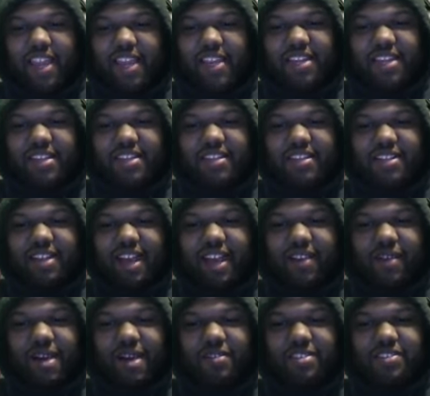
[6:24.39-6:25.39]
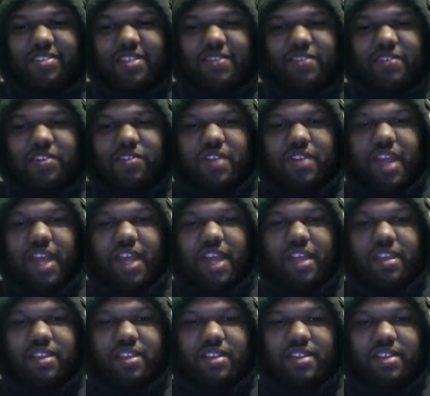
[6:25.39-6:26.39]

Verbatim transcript: like. Like, why would you even do that?